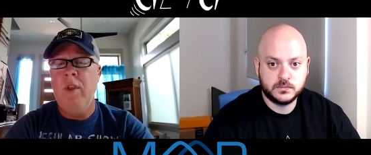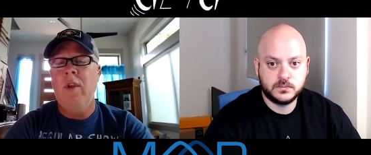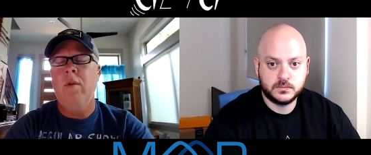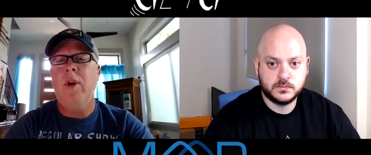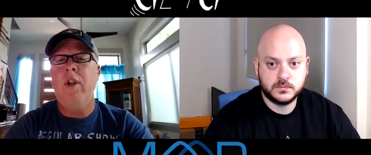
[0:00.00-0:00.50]

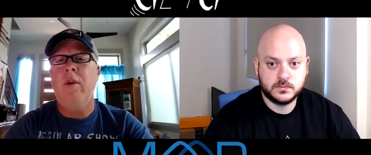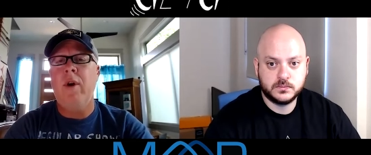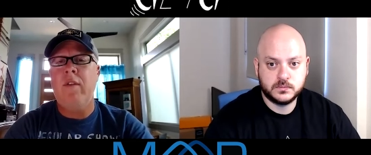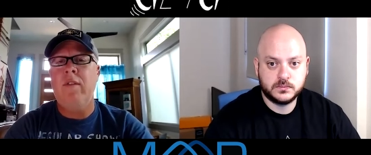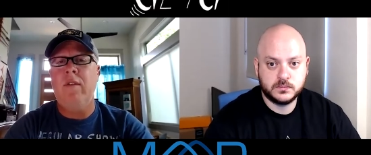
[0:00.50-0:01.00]
Speaker 1: radio
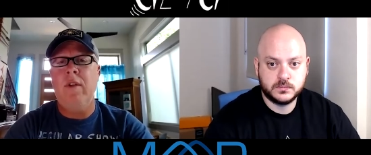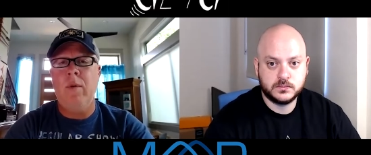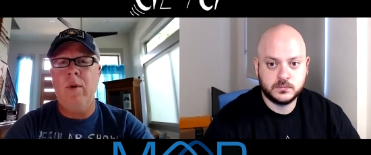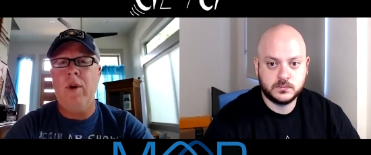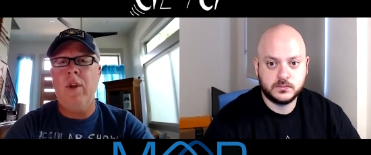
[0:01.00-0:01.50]
access
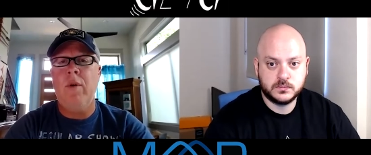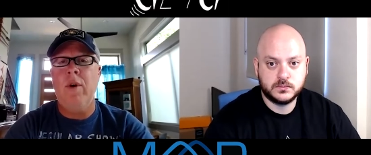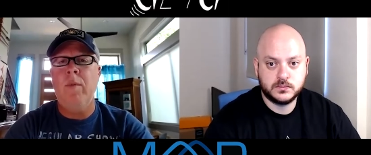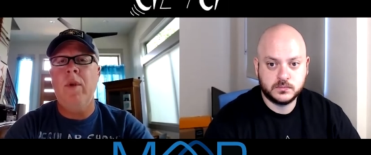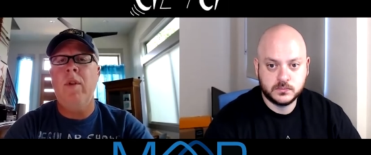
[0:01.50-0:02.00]
network
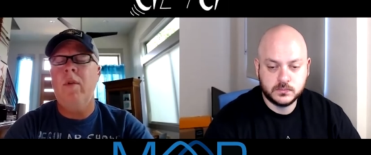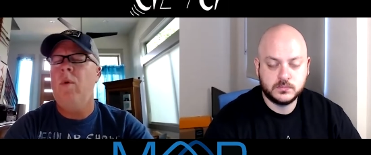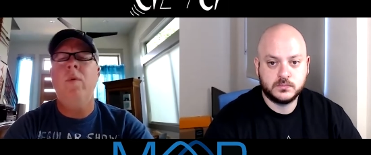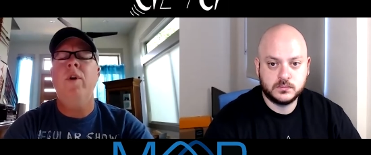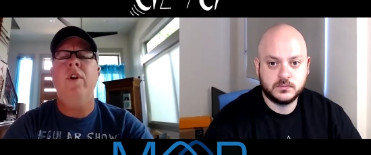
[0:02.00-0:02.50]
equipment what,
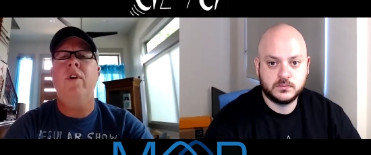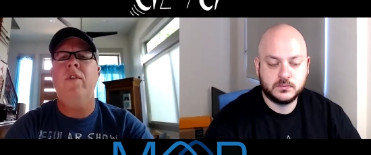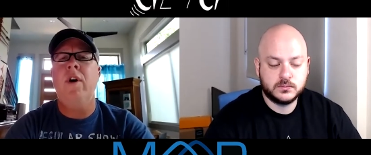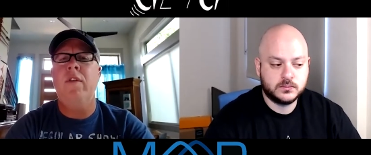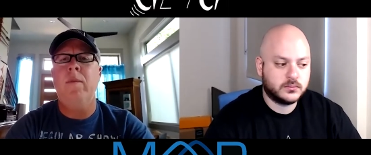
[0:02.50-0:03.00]
what are your
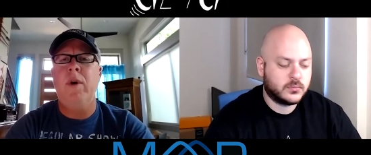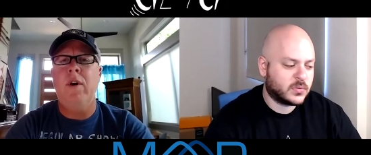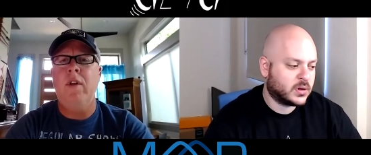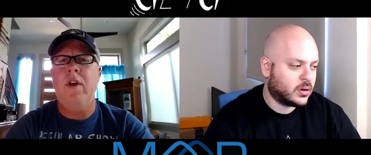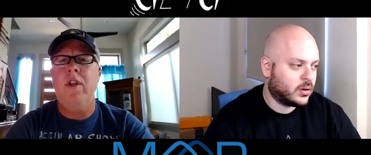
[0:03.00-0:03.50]
thoughts about all
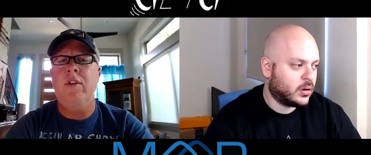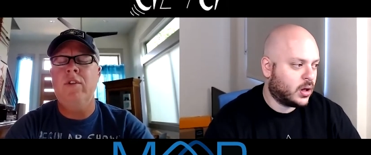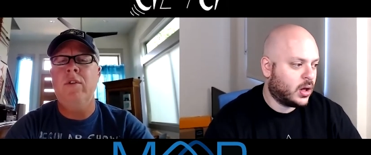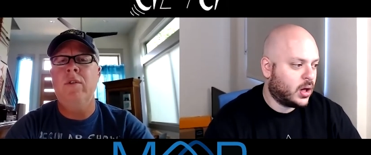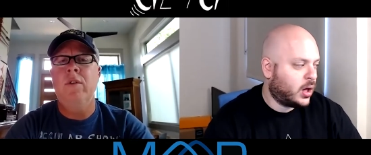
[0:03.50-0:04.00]
that Anshel
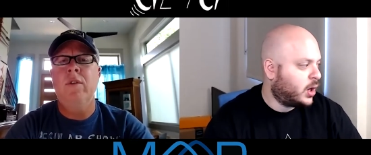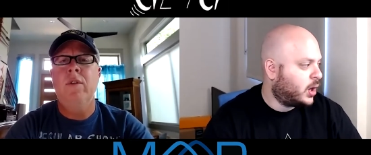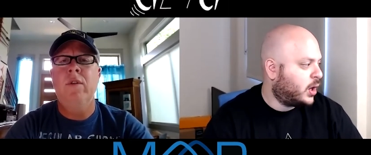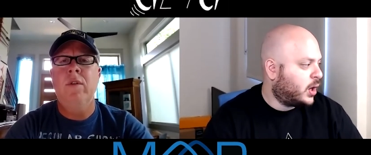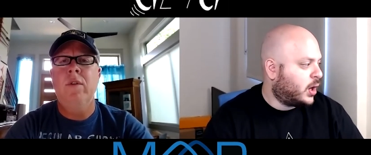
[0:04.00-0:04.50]

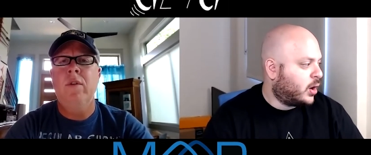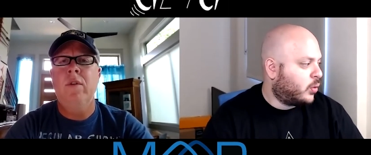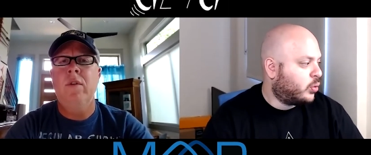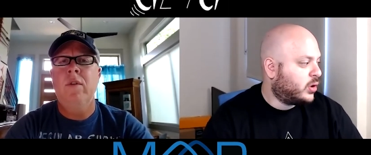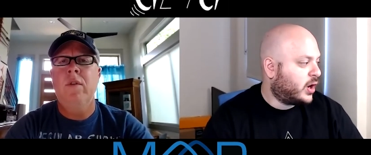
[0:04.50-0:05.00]

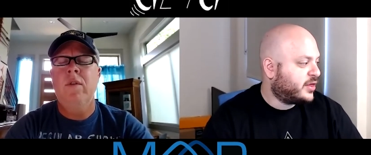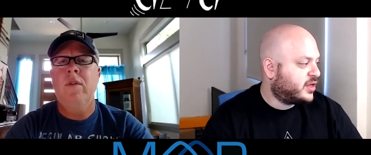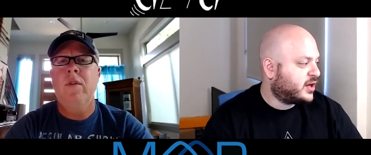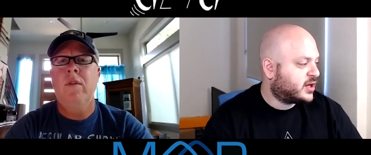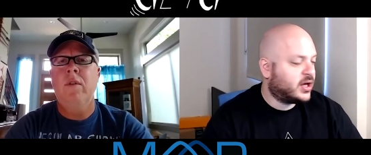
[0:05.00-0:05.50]
Speaker 2: well i
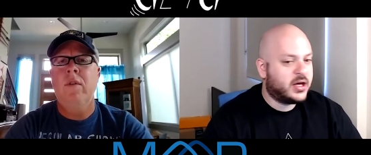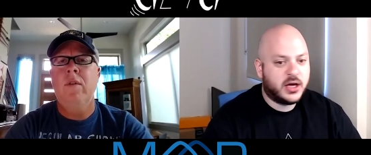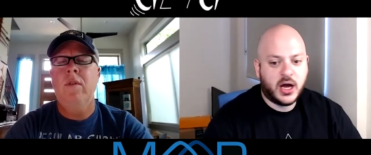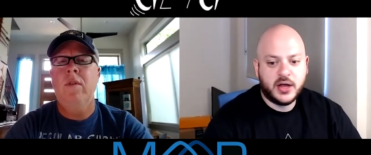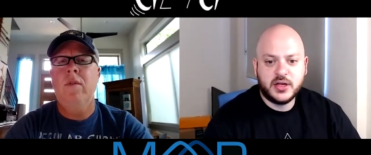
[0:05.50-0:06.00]
think
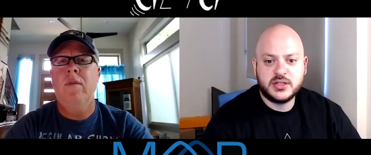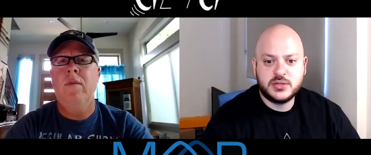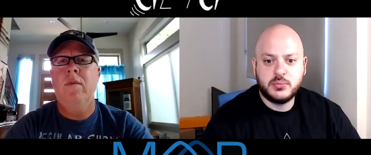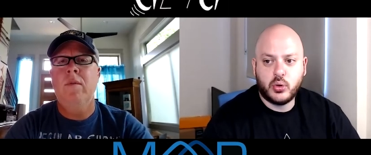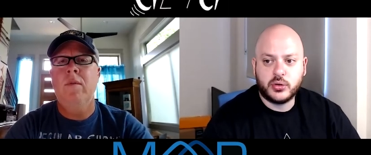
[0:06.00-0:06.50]
i think
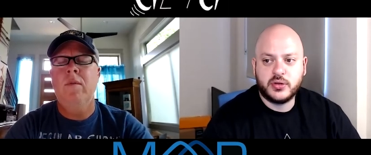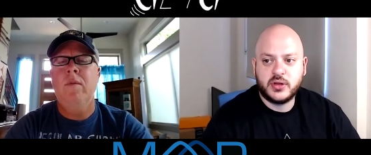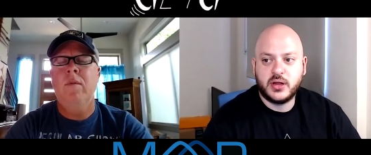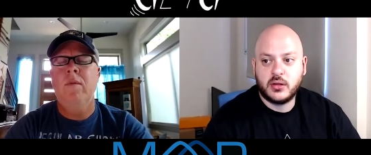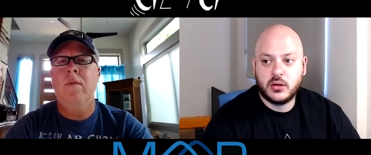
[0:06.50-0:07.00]
it's
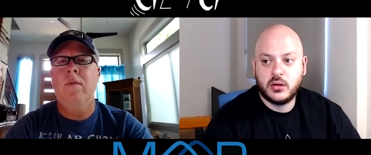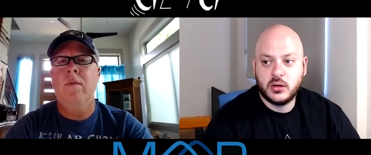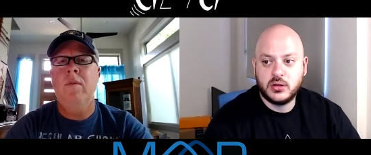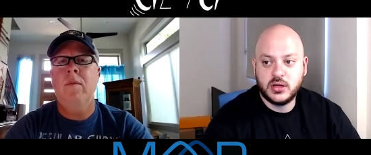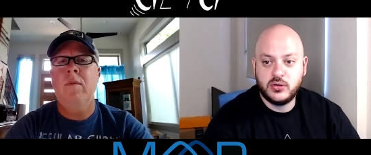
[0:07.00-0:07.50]
important that
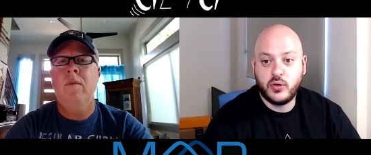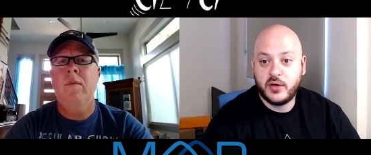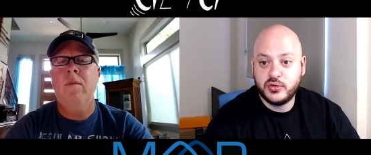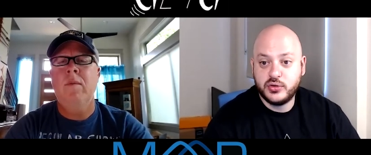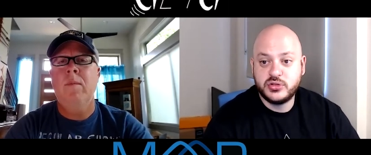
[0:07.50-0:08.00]
they do
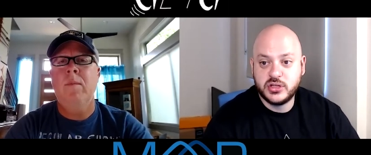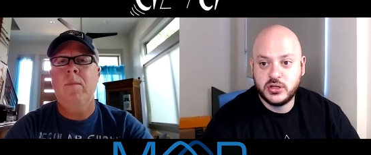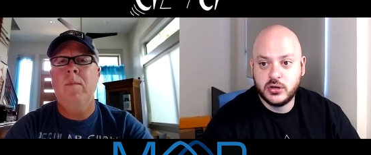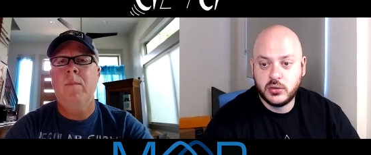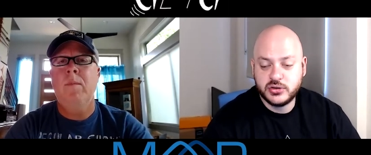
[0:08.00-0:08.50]
have a new
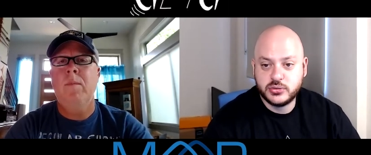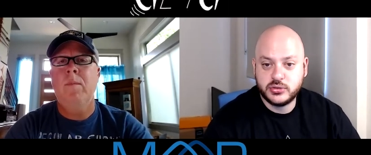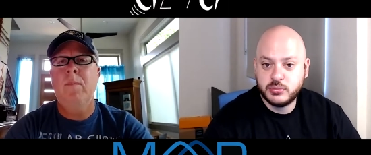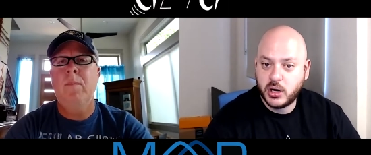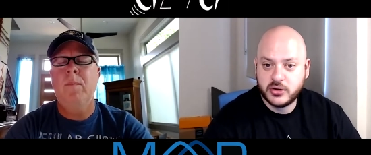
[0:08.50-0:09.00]
ceo as
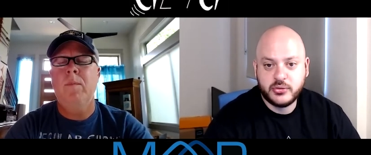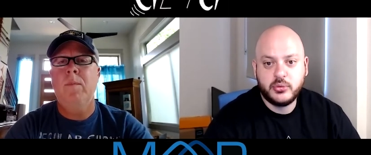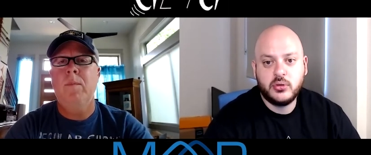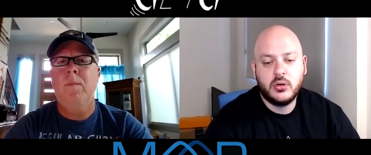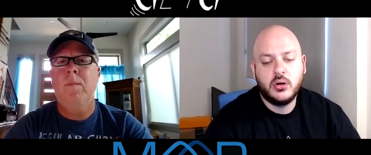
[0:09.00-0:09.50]
soon as
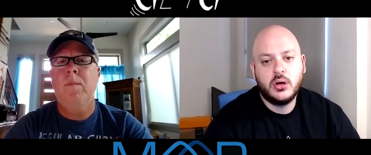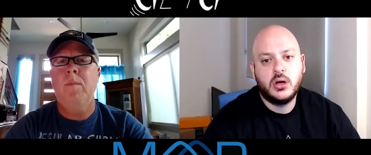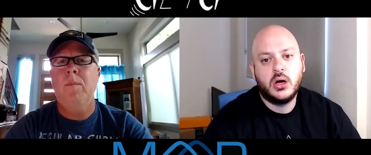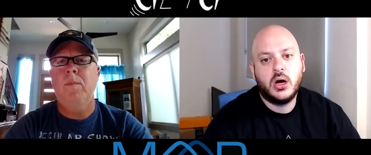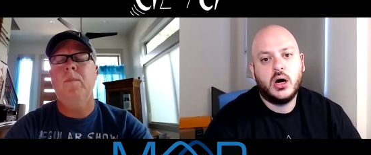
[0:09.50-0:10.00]
possible
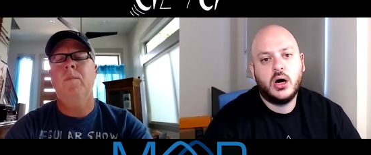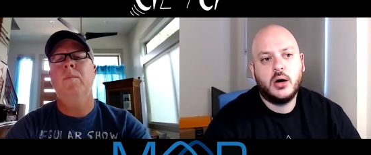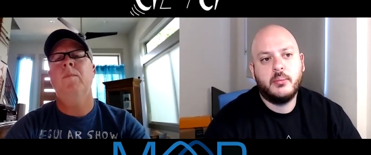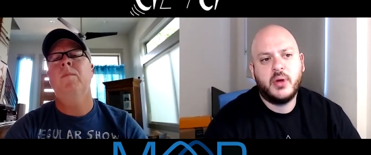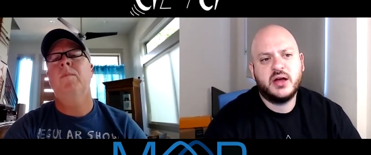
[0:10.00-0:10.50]
mm-hmm.
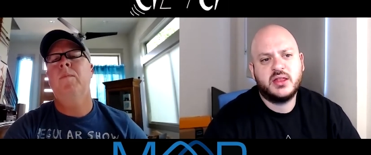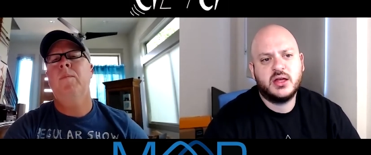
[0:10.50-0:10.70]
Um, i